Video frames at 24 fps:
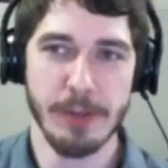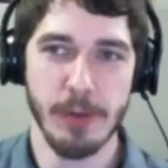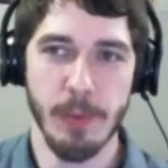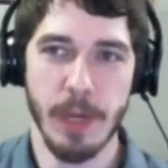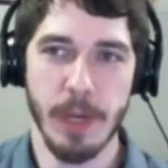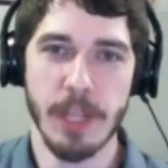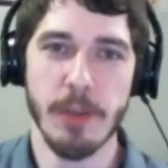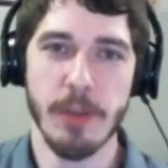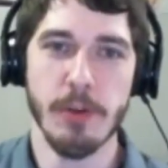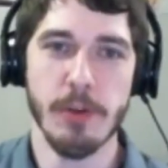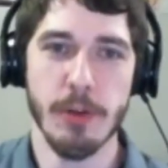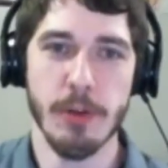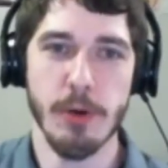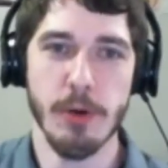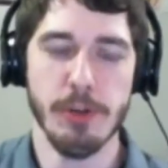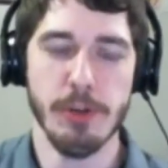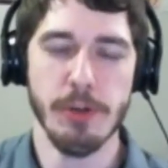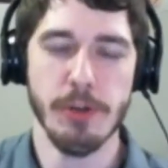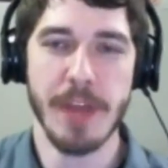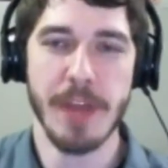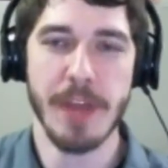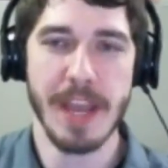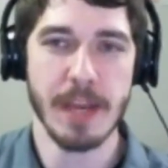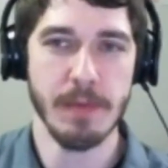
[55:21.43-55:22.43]
what you do is
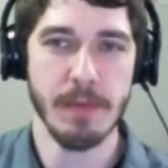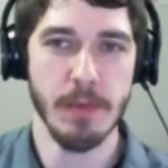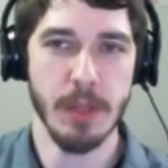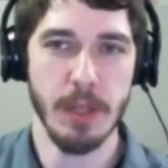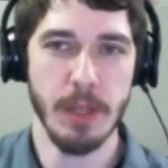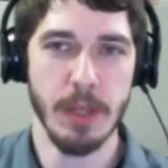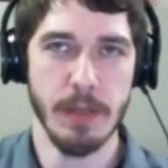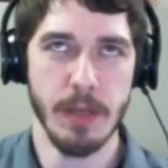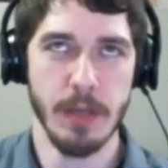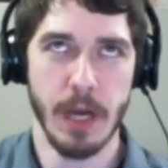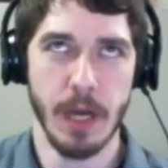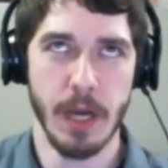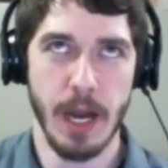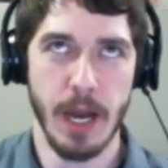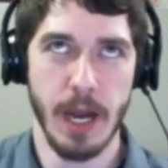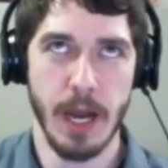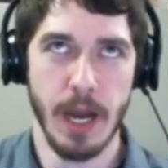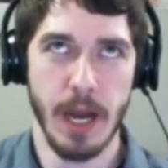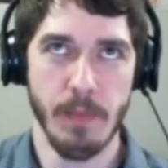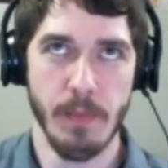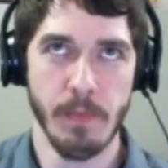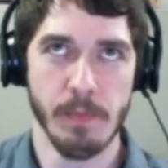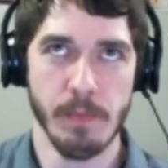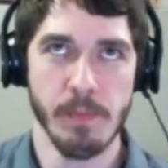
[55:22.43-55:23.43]
you take them to
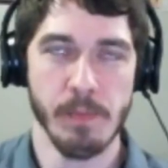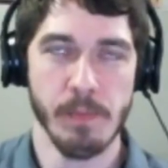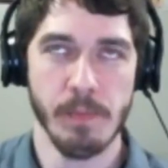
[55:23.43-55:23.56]
the.